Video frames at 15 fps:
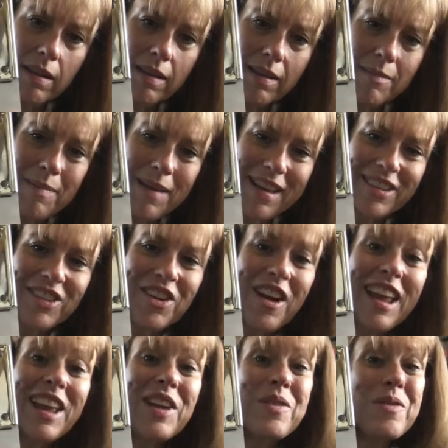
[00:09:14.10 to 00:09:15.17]
make sure I
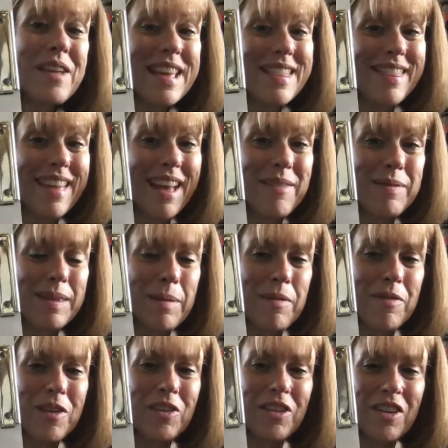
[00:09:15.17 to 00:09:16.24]
can read them. Some
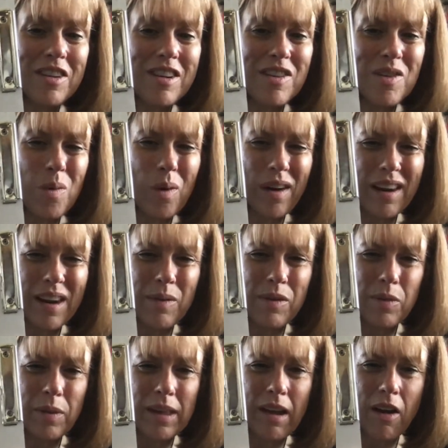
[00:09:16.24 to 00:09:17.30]
of you turned in your work and it
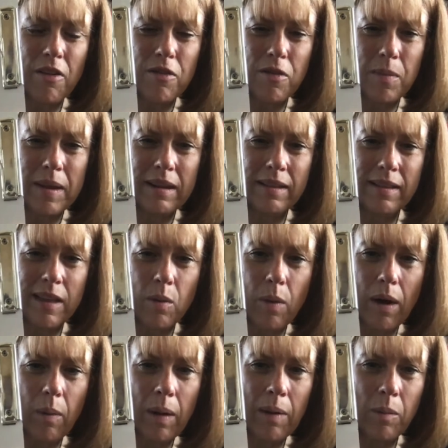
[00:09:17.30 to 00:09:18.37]
was really hard for me to see
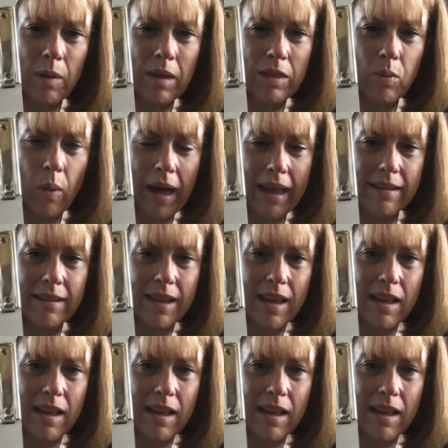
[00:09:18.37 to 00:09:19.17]
what went with what.